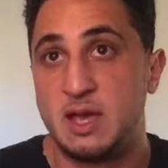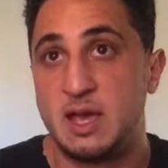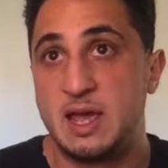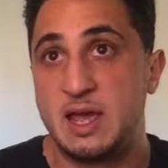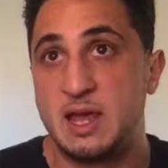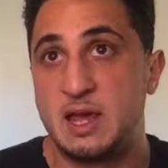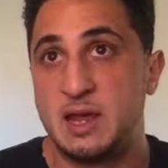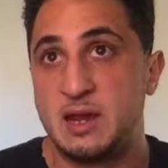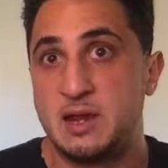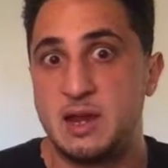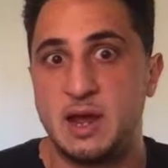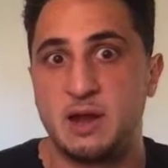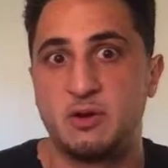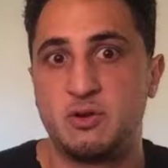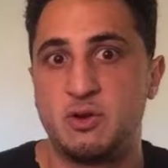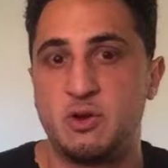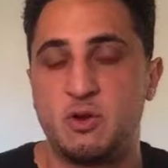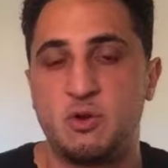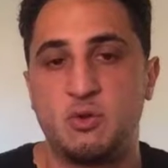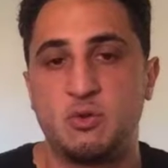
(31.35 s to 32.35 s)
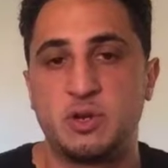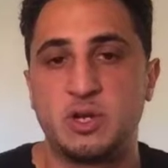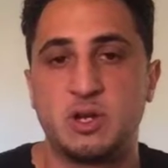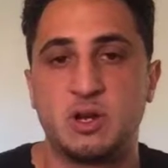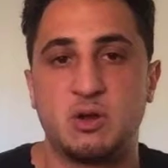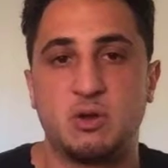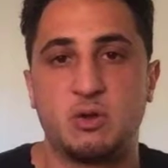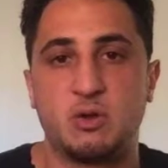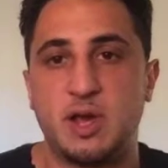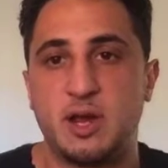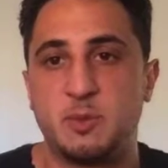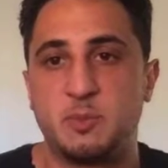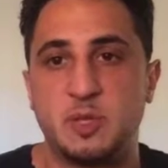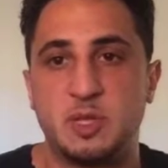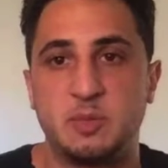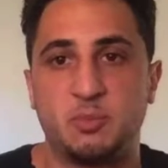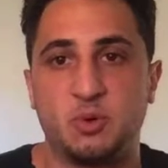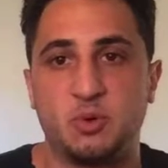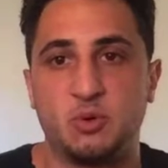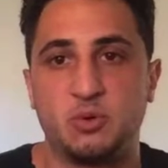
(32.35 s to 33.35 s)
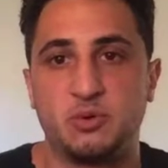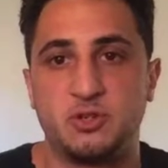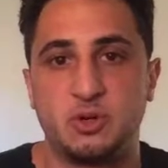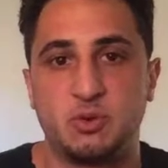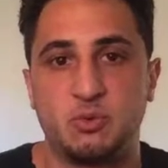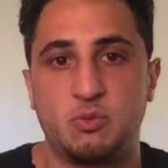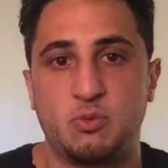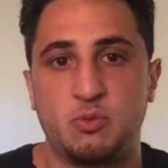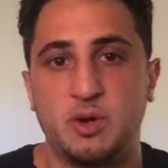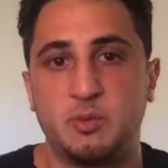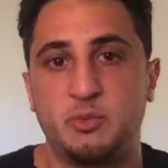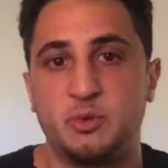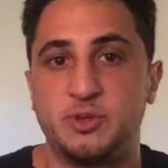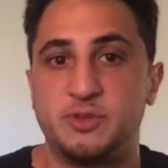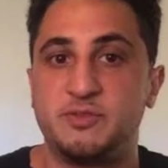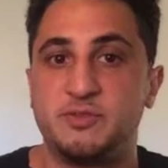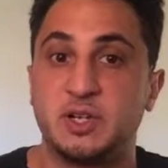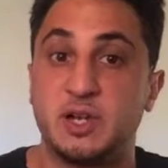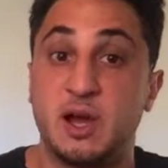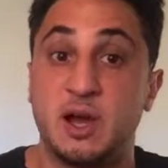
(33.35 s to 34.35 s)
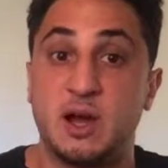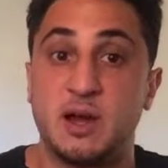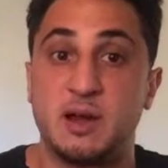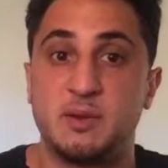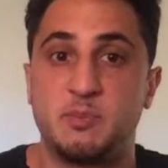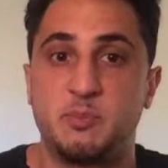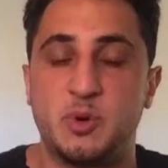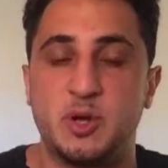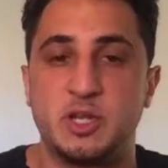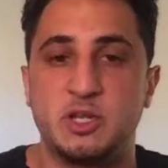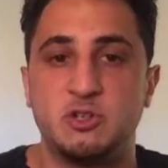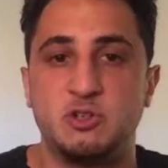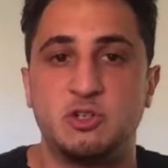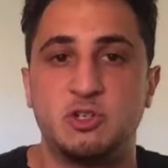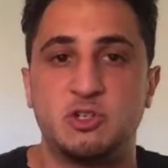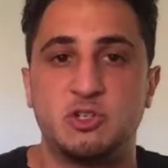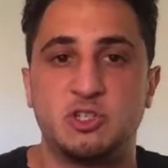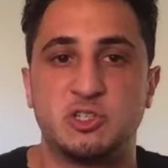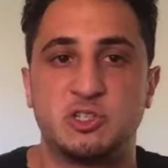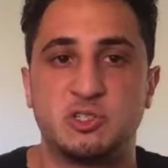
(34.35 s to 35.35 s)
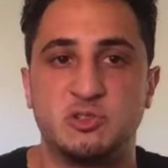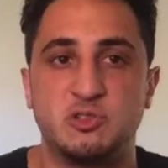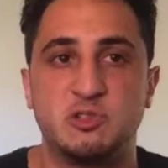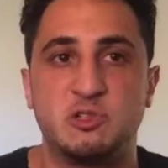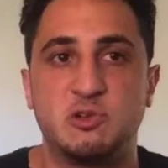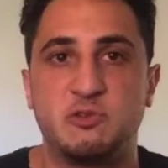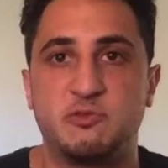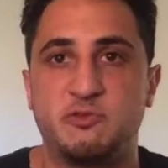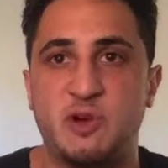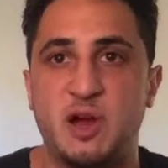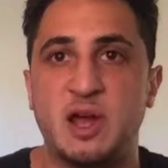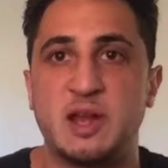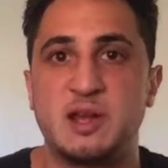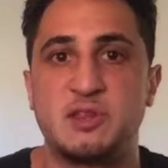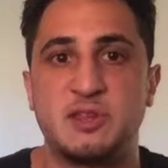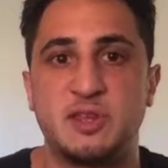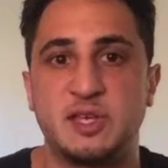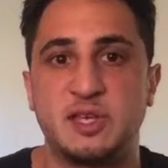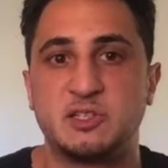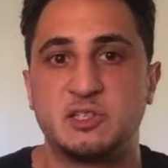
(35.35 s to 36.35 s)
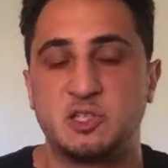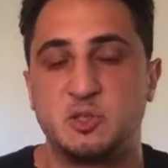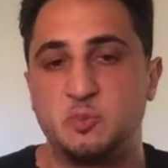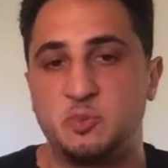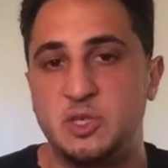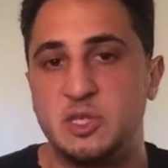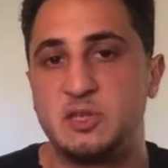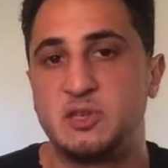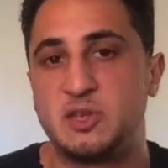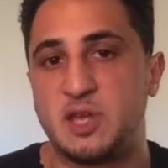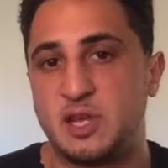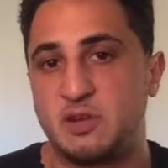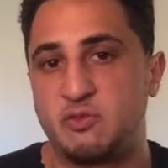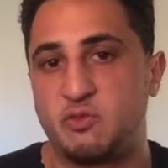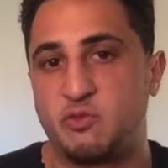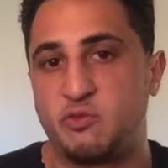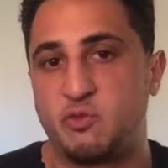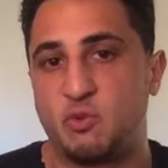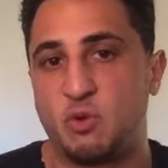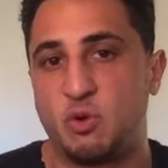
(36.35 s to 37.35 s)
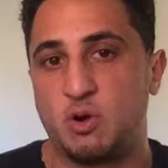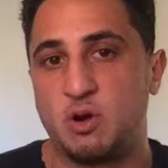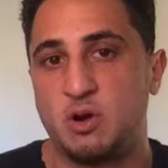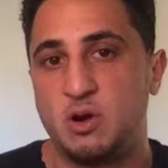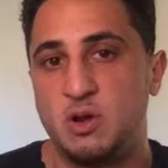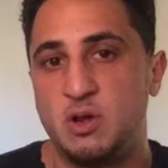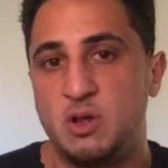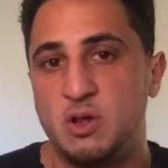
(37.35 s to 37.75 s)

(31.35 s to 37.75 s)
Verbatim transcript: And I don't know, you know, a lot of people don't want to believe in God, but you could just you could find things to be thankful for.